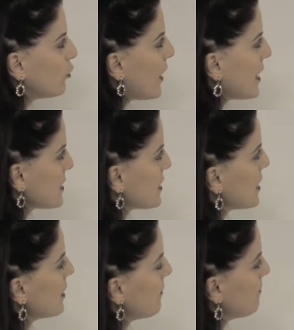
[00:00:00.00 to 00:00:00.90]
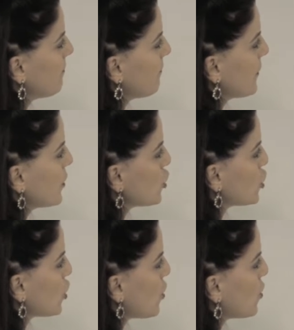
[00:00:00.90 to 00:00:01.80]
do I see?
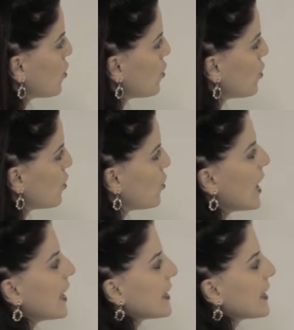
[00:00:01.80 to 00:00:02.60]
So I